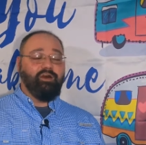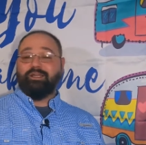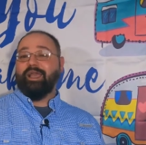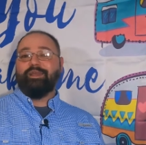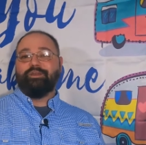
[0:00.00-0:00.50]

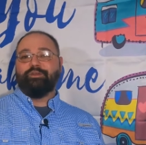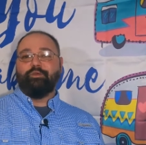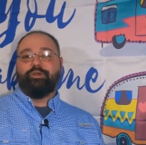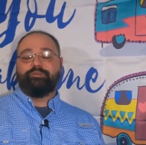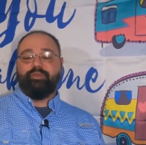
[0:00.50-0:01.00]
All I had to
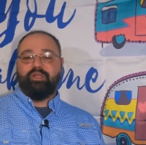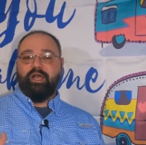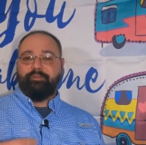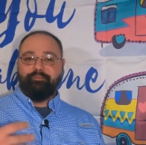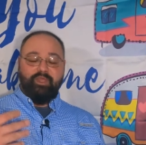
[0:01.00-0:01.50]
do is be
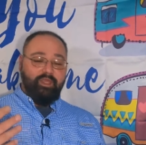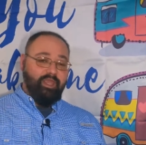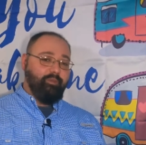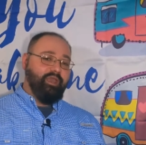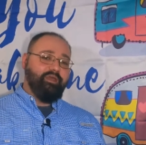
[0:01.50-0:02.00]
like,
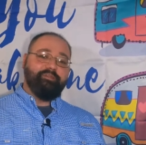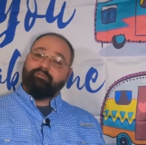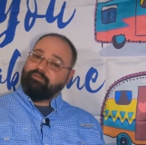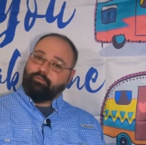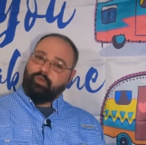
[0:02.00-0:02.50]
hey man,
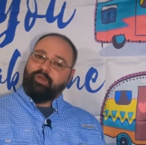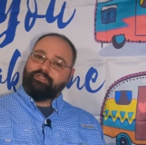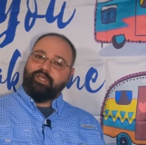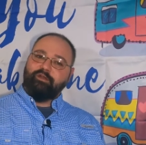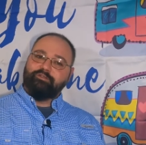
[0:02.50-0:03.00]
this is what my
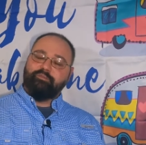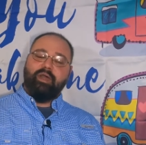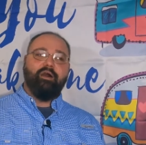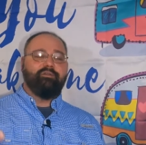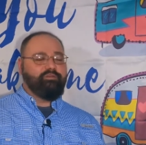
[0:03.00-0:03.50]
channel's
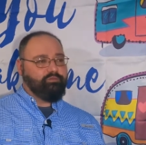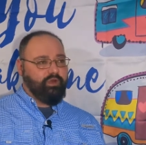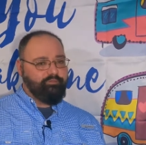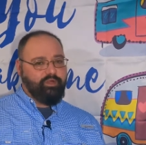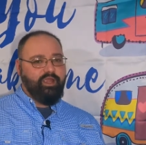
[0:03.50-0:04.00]
about, this is
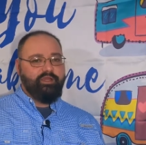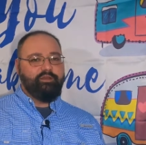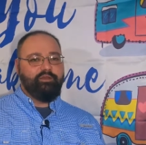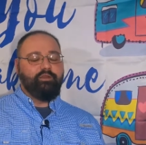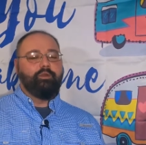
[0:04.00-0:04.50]
what I'm trying
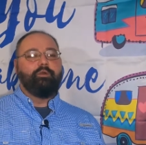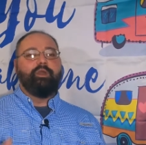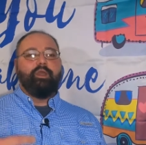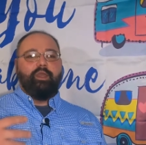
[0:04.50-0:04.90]
to do,